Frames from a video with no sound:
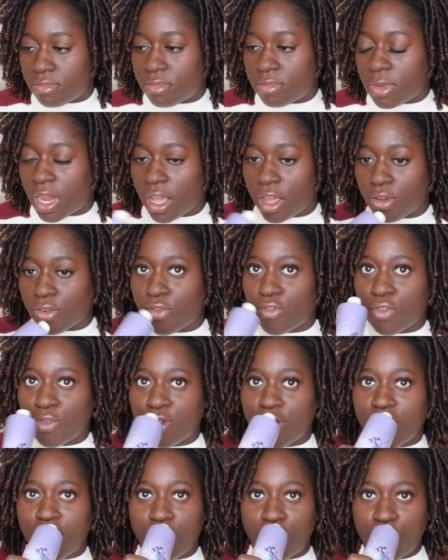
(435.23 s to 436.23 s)
like a
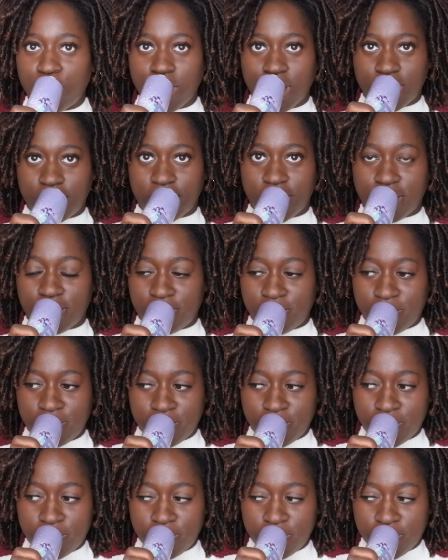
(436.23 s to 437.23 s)
fruity woody scent
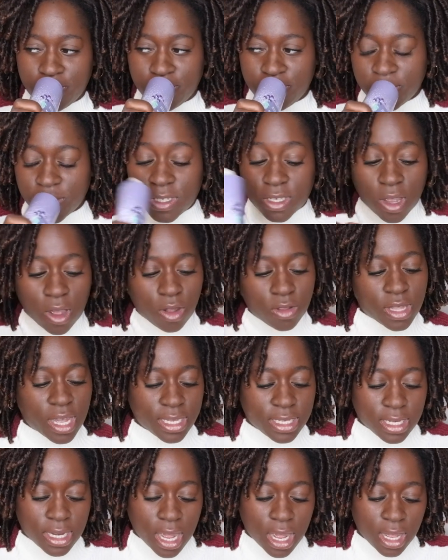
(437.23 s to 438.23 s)
so
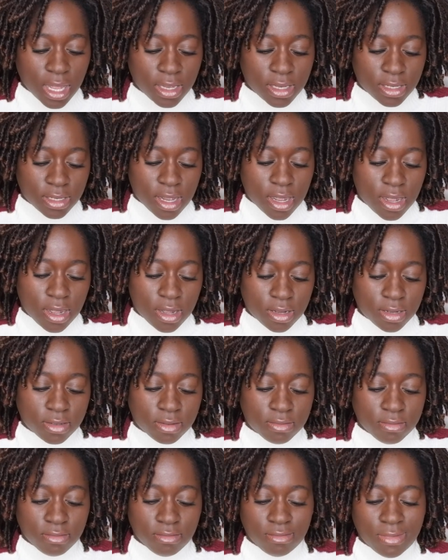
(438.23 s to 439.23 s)
that's nice.
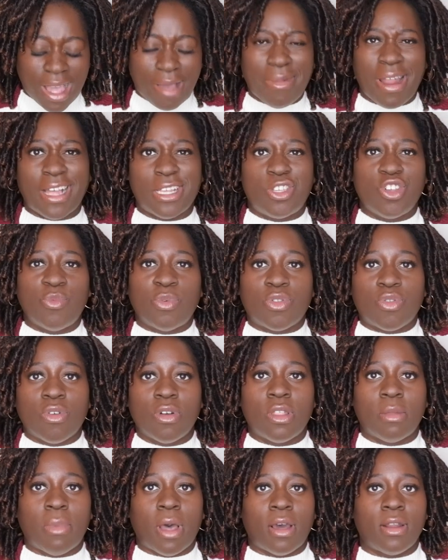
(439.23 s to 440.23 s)
Um, I'm not super
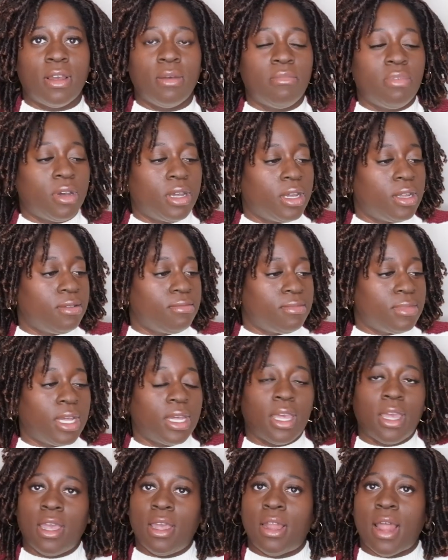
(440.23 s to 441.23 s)
thrilled about it, but
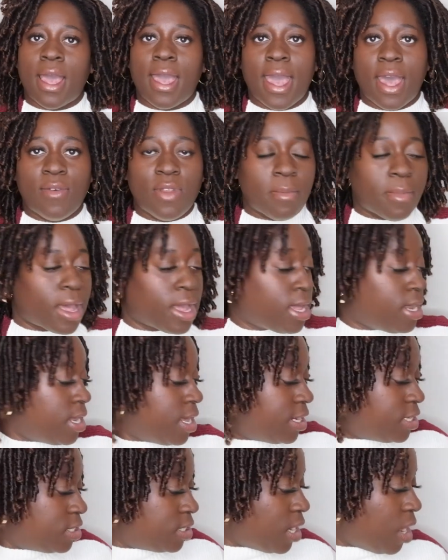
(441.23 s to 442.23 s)
again, I have in my
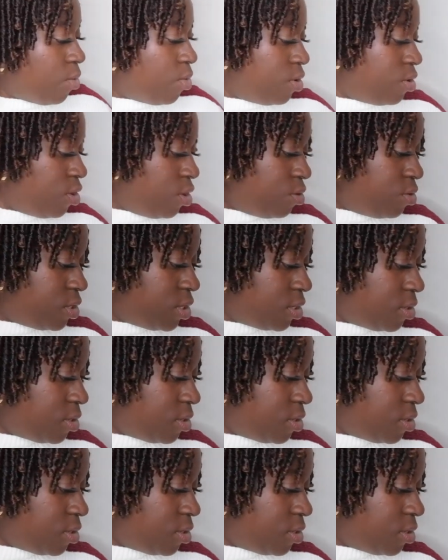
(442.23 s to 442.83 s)
collection. I will use